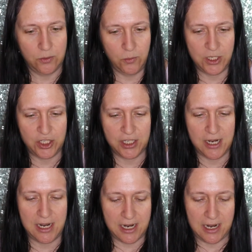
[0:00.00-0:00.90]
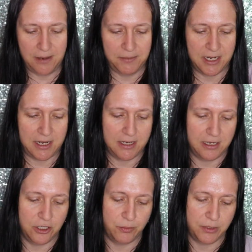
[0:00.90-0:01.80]
which I'm not
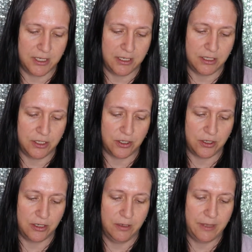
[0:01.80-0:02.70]
100% certain